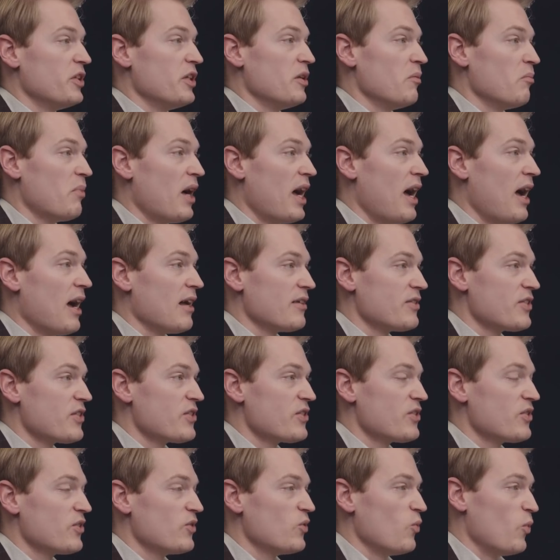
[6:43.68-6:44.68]
didn't
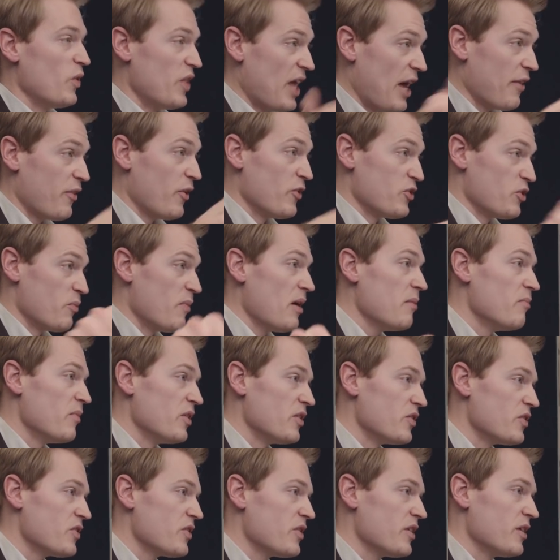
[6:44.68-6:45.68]
pass without those
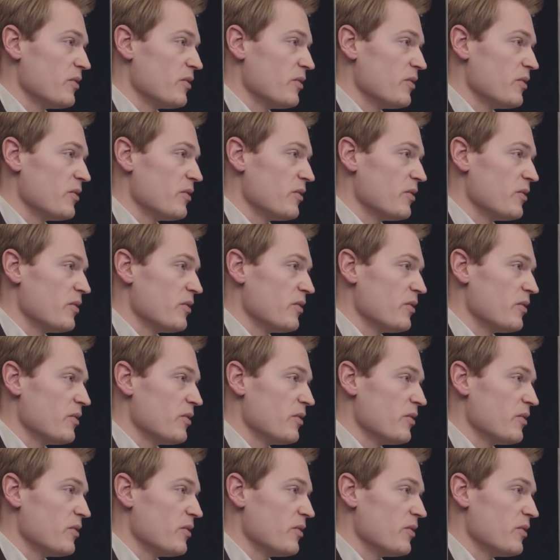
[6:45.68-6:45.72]
amendments.